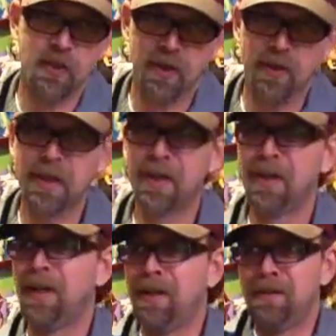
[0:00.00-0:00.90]
or
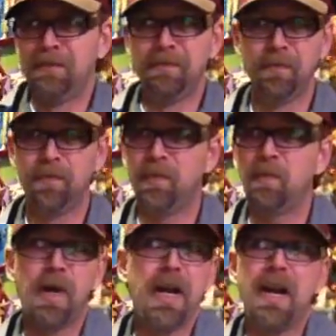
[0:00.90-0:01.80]

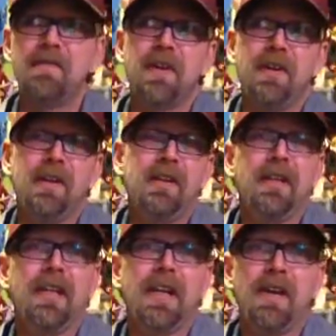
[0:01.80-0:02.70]
whatever.
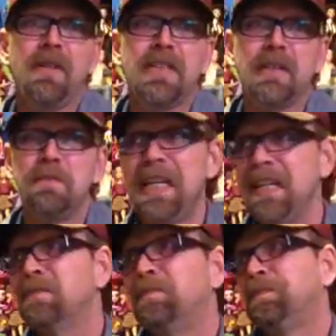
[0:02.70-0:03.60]
You know, and to
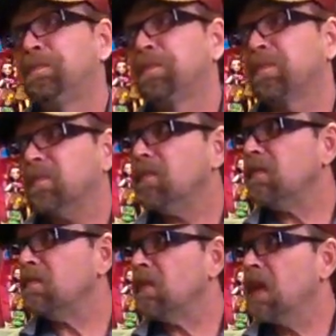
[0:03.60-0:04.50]
me,
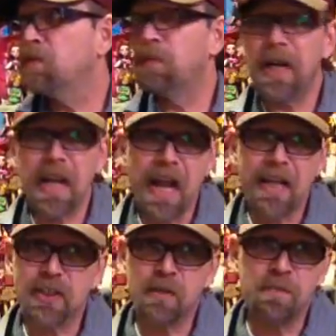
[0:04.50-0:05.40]

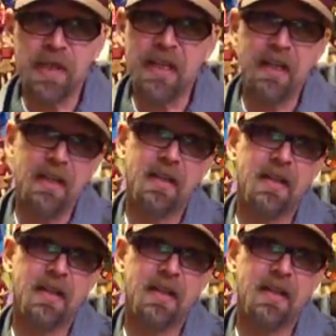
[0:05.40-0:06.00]
recast should be